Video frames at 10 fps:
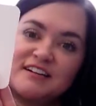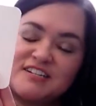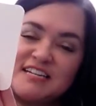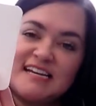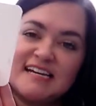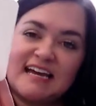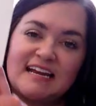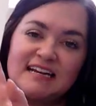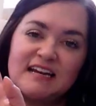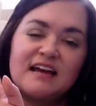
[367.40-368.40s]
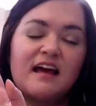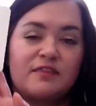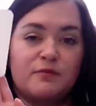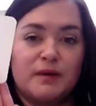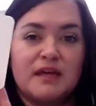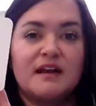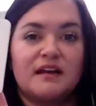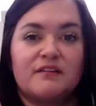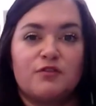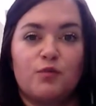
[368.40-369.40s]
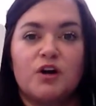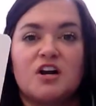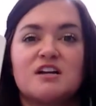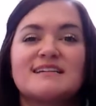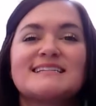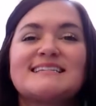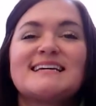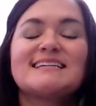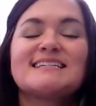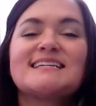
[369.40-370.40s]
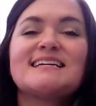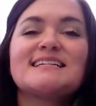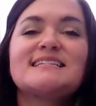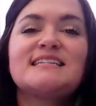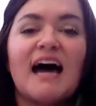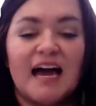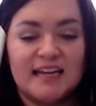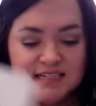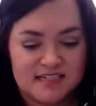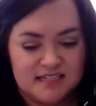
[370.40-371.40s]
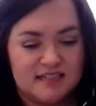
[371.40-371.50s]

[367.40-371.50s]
T again at the beginning of the word tight.